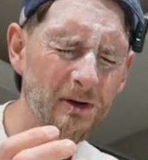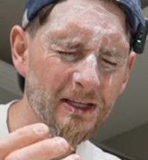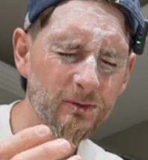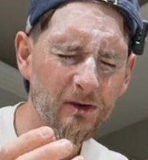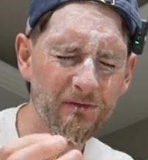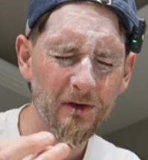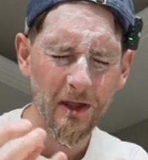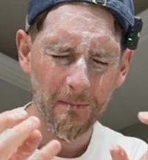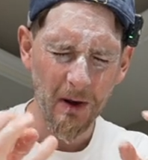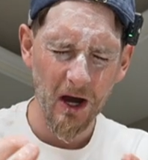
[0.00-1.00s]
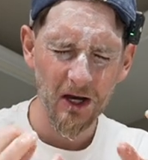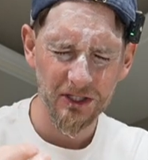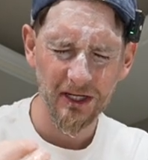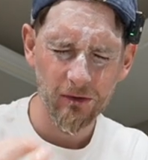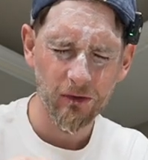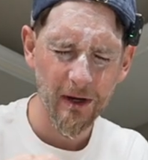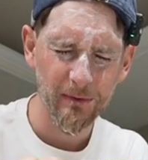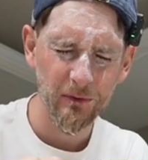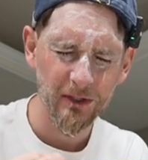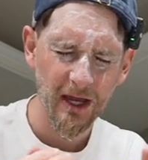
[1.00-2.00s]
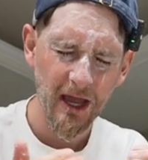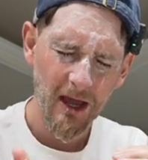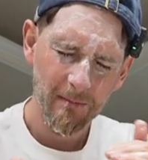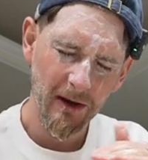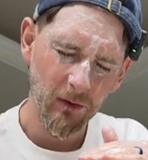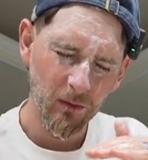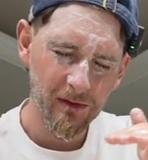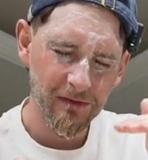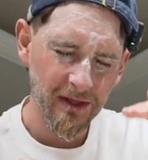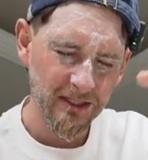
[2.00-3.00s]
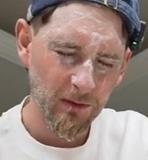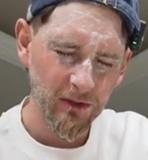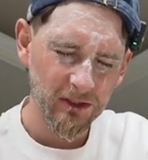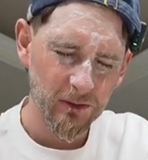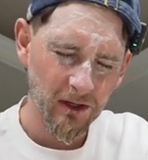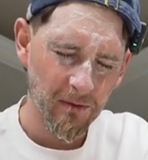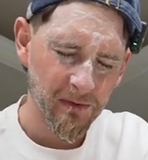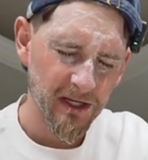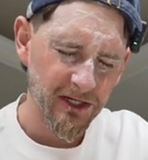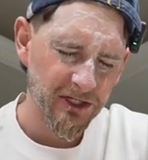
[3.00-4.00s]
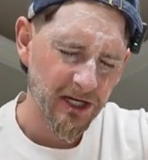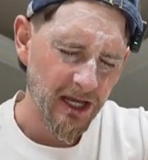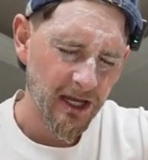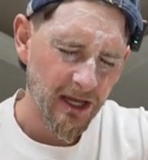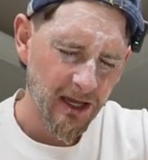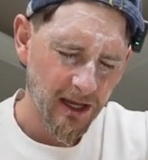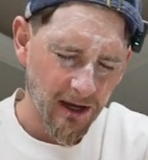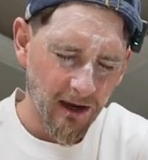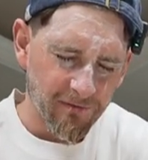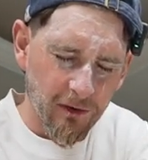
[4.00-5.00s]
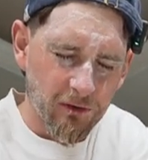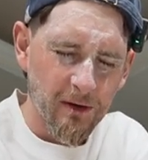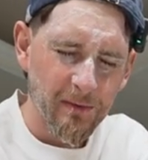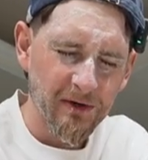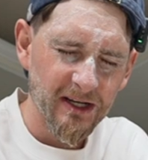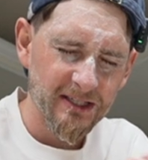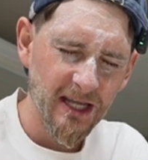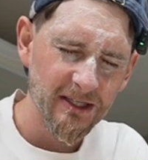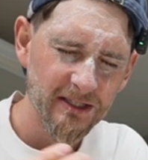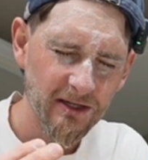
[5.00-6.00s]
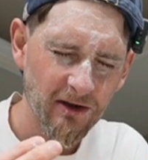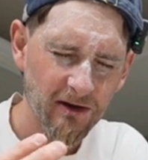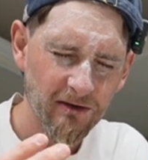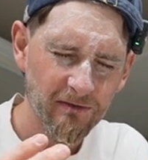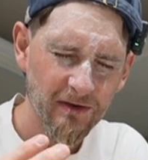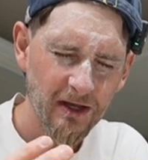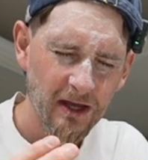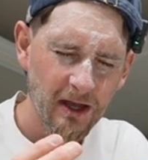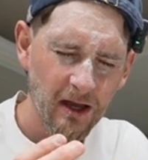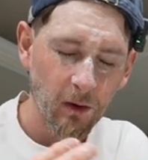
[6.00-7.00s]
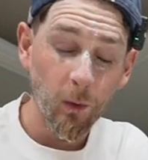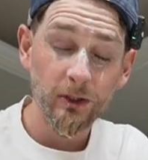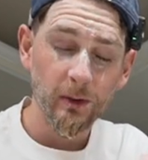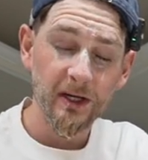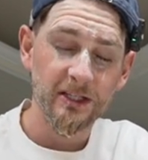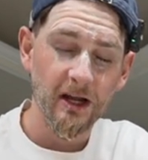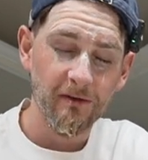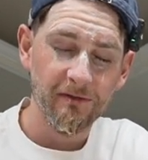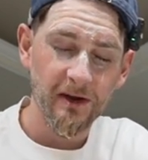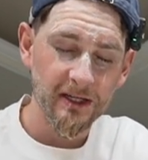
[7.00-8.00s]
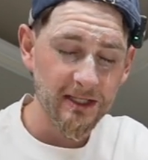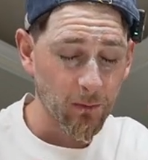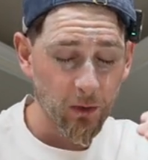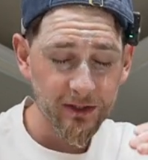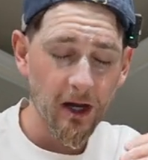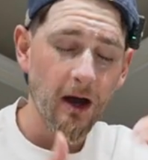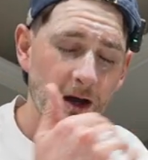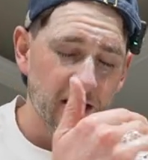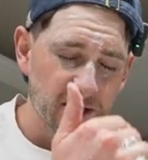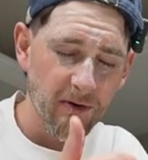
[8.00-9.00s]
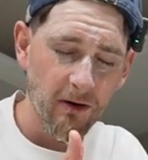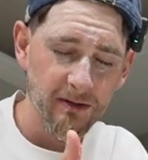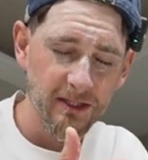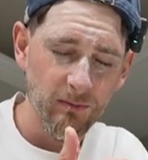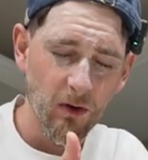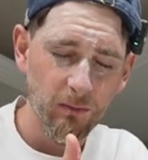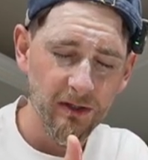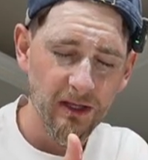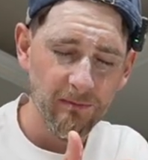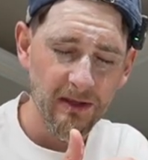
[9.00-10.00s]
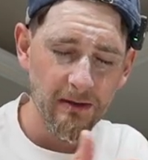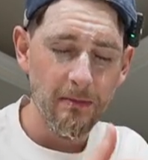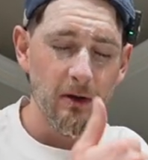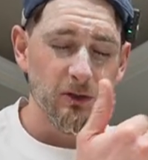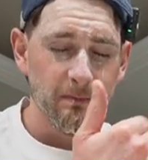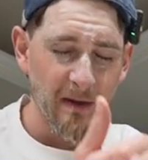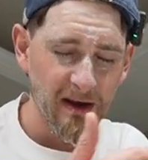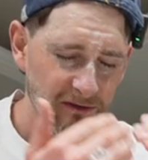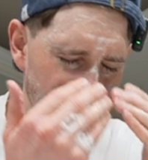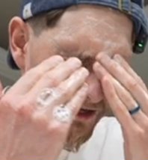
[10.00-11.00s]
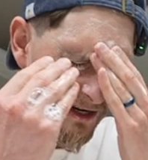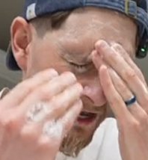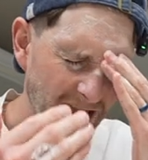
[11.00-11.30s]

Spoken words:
only do I feel like partially crippled by all the things I want to accomplish, I feel crippled in a sense of, what do I start first? Like, what's the highest priority? What would give me the most benefit?